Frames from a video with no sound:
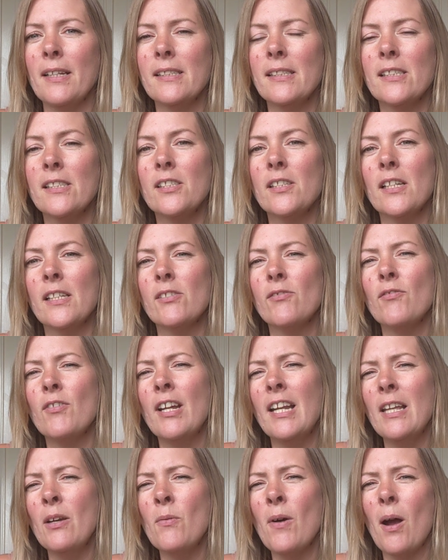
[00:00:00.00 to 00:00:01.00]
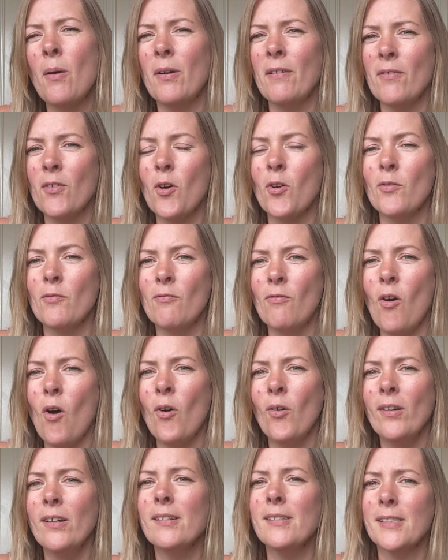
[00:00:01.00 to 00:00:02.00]
it's really where we've gone
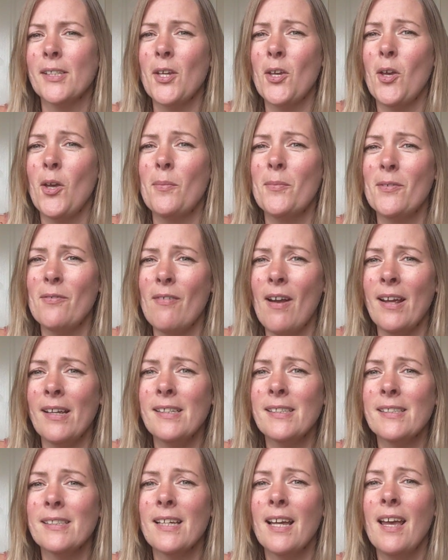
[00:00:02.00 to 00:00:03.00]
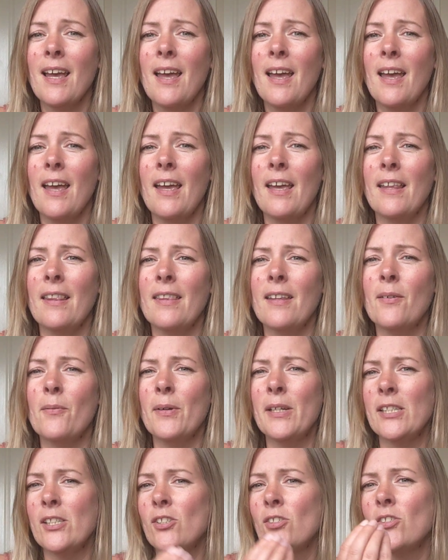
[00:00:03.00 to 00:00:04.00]
wrong as a human race, in that
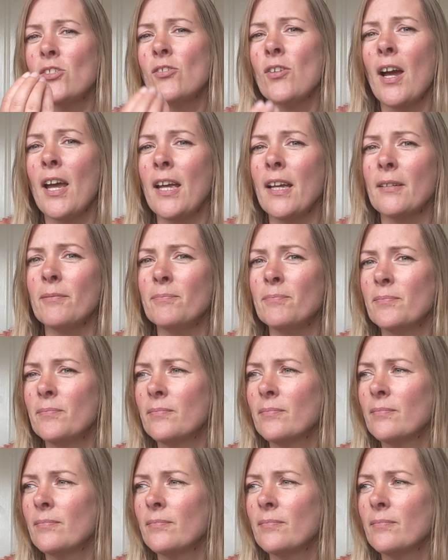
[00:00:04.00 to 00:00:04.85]
we try and